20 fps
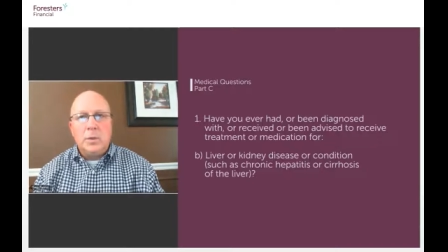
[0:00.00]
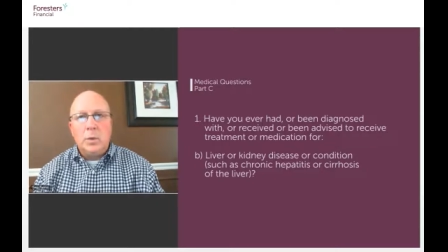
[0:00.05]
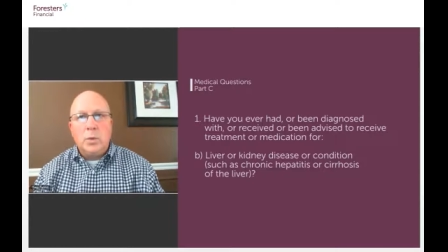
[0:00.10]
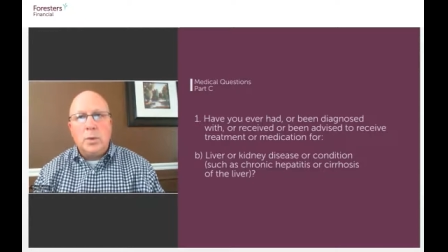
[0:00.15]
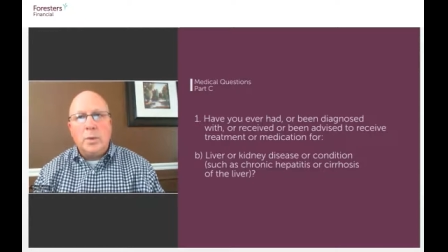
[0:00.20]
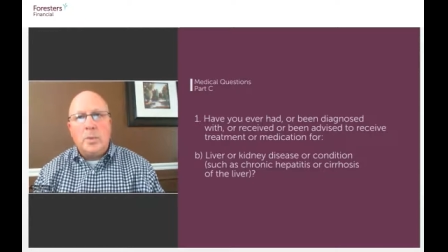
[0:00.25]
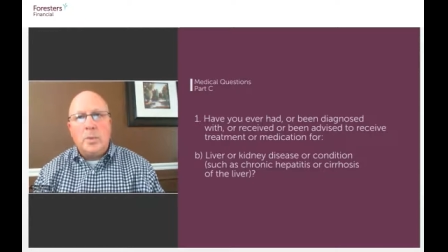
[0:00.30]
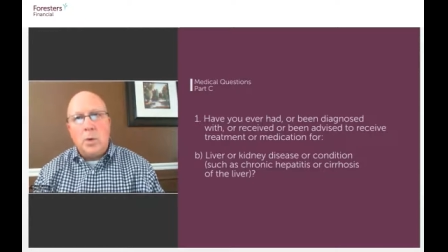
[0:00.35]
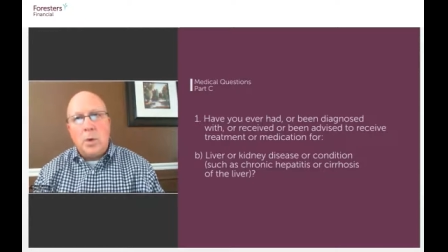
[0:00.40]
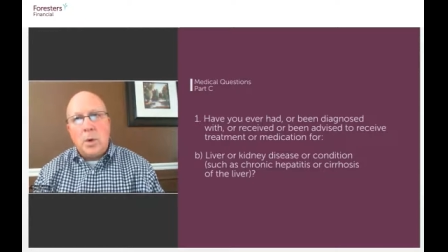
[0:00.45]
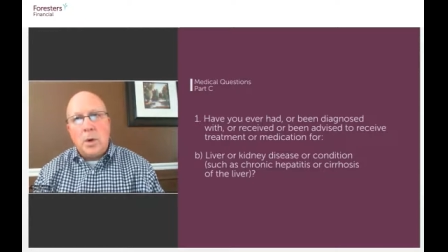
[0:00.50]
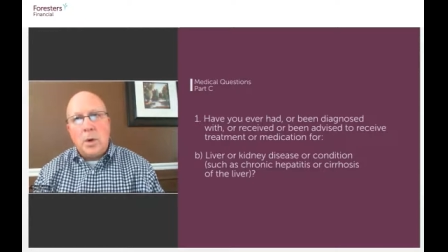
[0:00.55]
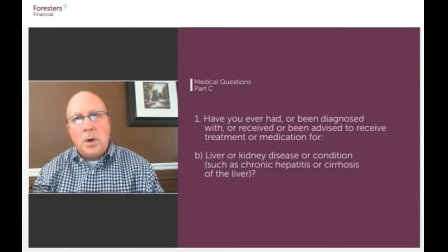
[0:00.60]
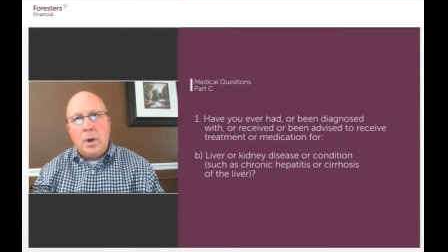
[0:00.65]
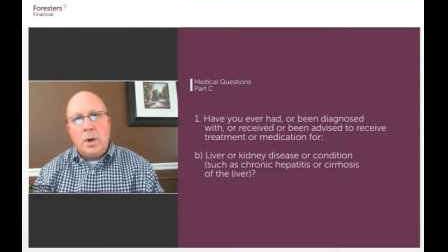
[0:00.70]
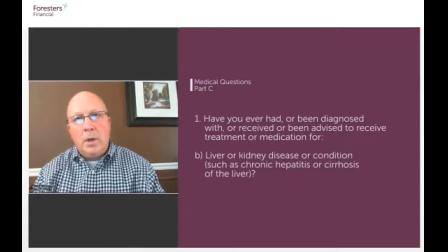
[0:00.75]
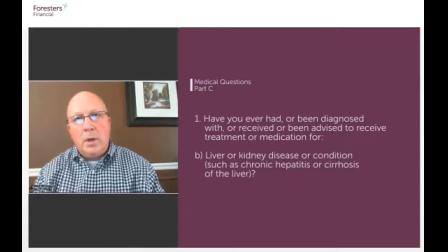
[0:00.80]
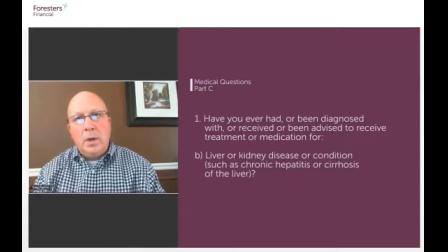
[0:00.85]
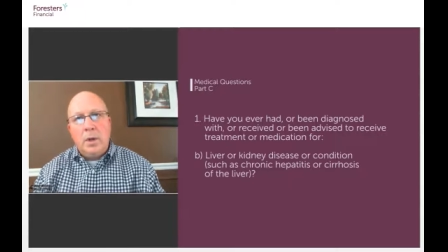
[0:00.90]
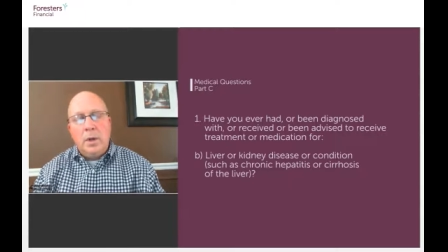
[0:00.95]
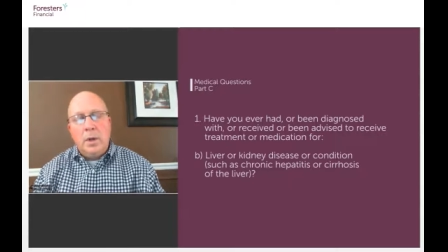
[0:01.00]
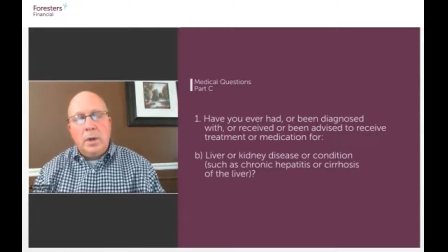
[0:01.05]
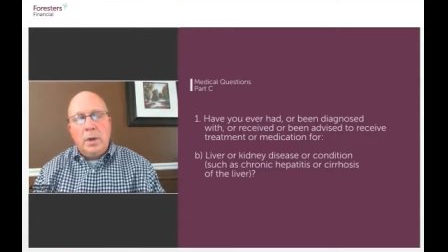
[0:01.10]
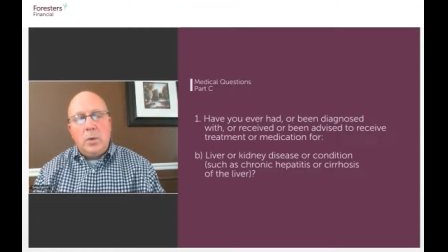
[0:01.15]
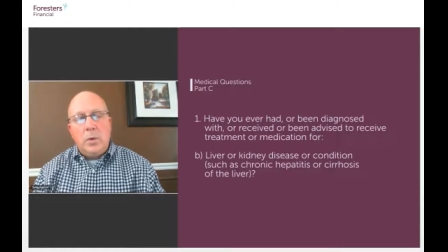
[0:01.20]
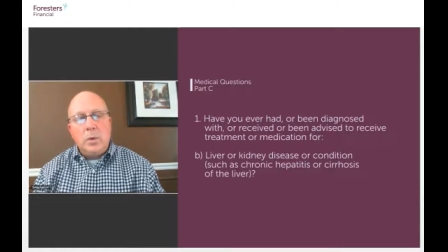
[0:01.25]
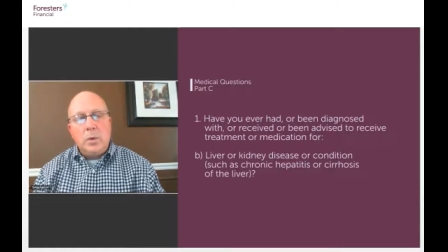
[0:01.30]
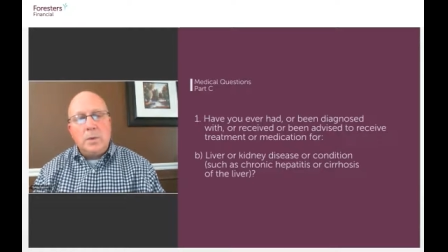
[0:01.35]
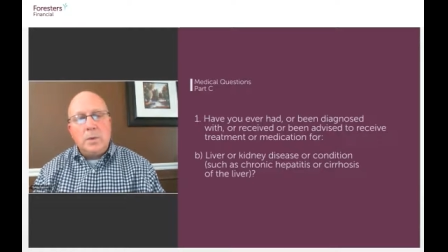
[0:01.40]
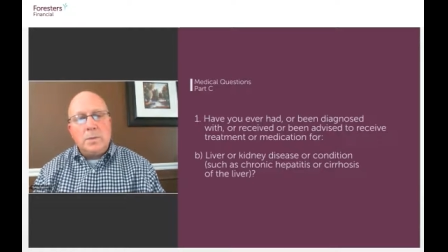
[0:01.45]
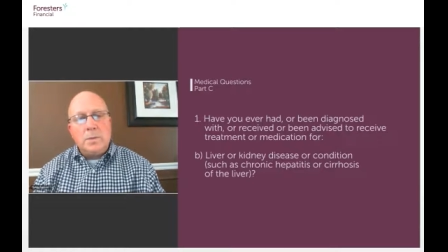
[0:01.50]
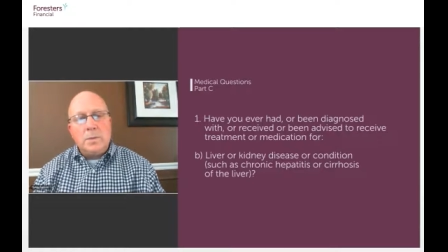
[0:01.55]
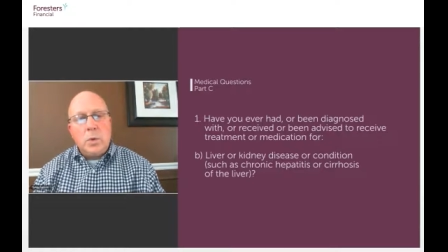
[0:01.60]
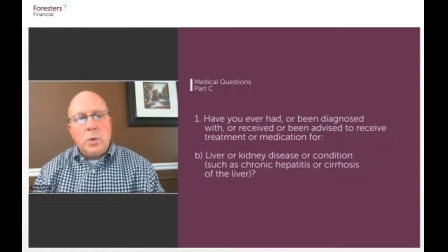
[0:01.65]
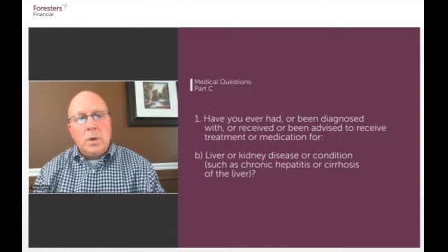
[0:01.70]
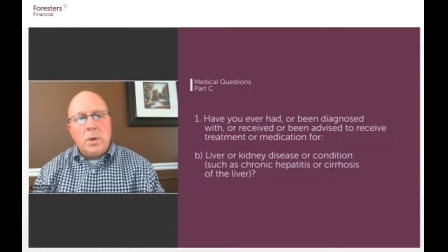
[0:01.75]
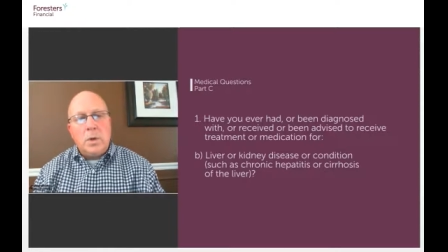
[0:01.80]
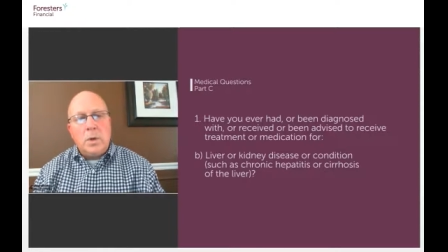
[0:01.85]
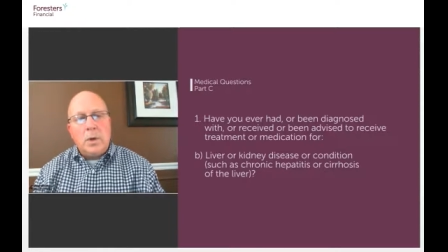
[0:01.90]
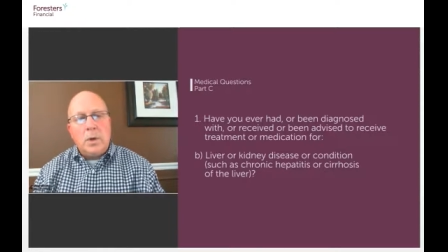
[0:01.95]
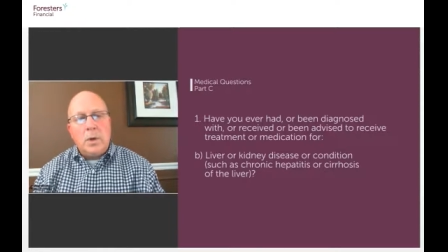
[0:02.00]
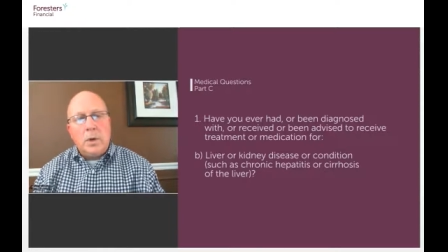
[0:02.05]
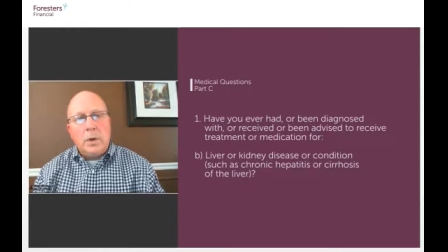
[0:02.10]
And what's more,